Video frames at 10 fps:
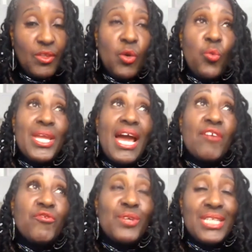We
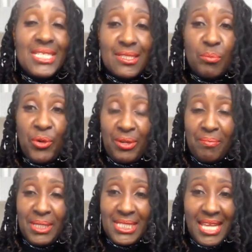have released
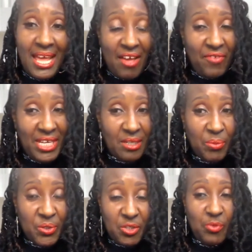appointments
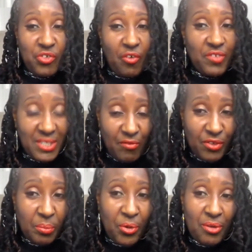available, so we've got
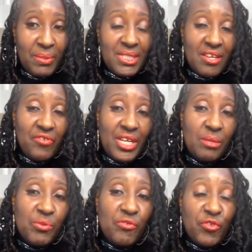several appointments
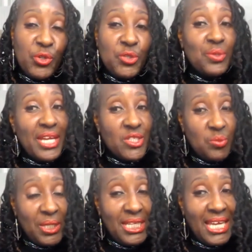available for you next
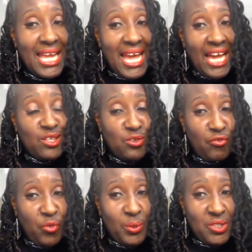week and look
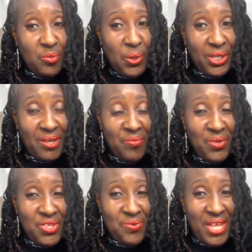forward to working
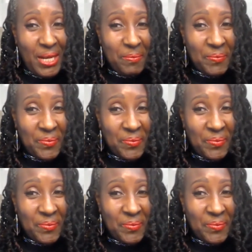with you then.